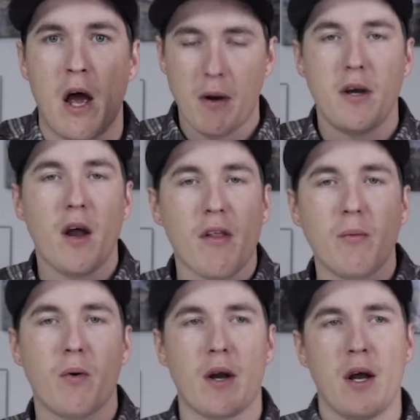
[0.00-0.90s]
Another
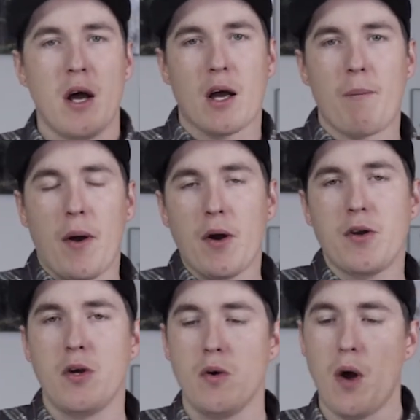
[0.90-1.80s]
one, compared
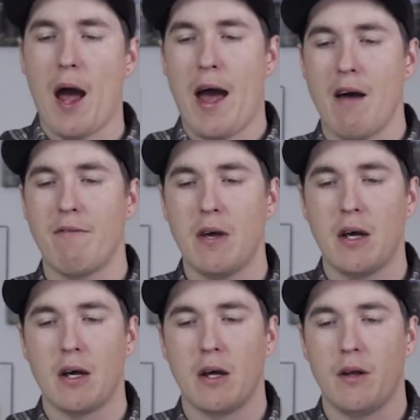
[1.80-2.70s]
to
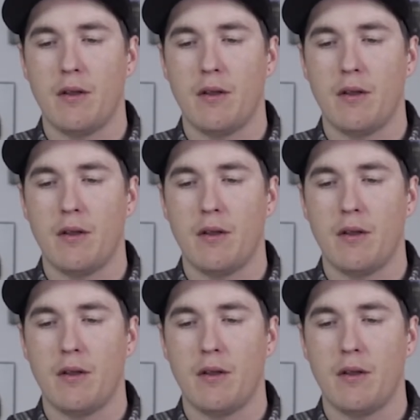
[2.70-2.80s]
having